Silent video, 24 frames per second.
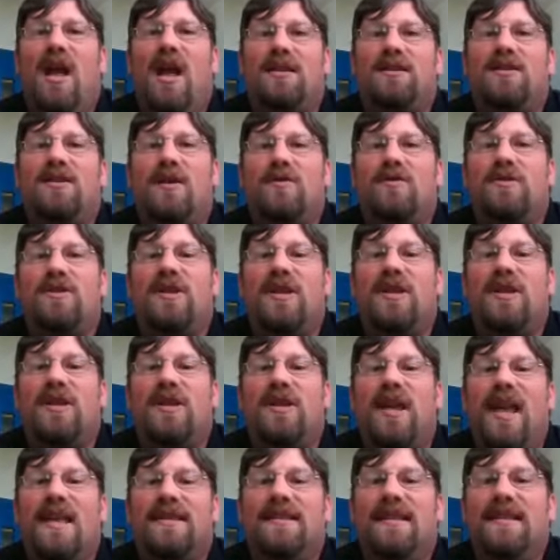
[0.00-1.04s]
socially
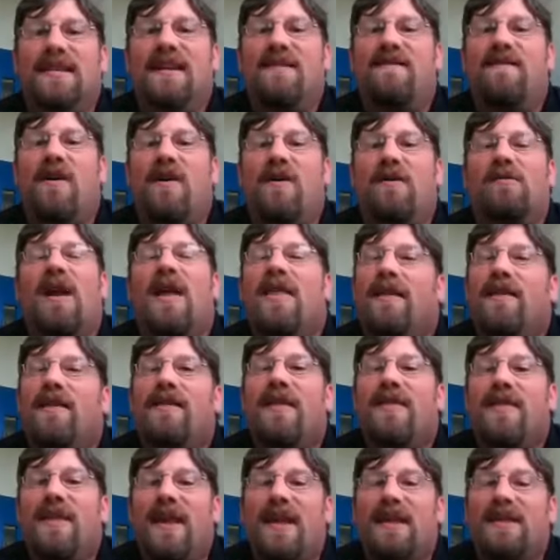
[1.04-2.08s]
as a default rather
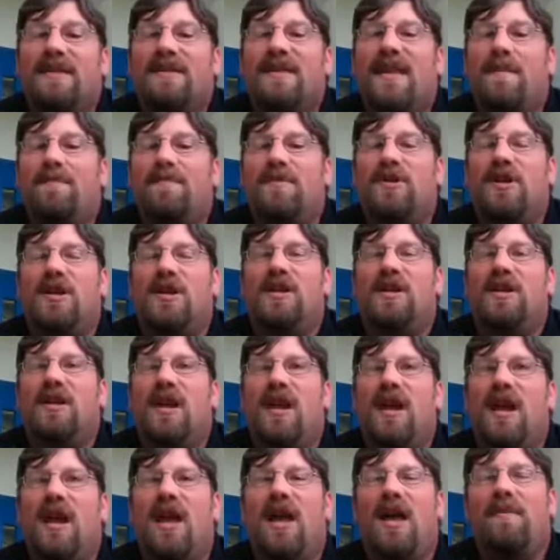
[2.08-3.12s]
than the exception.
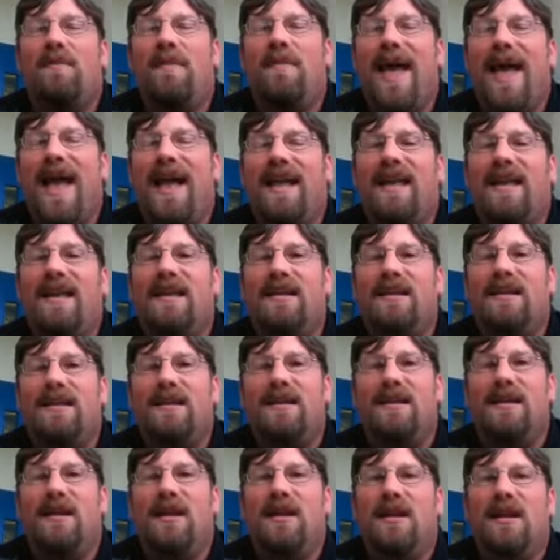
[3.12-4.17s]
Back
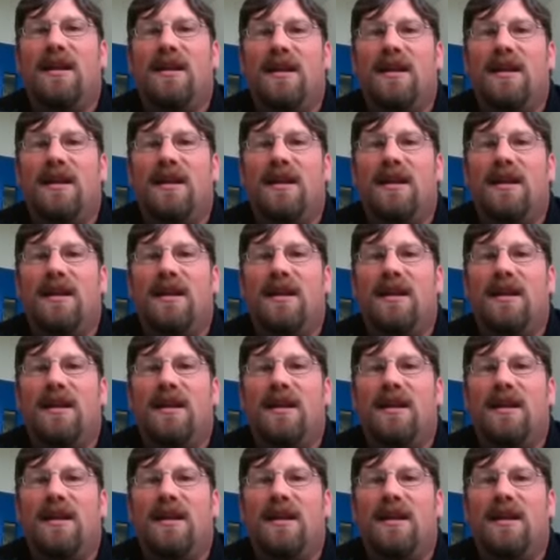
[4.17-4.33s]
in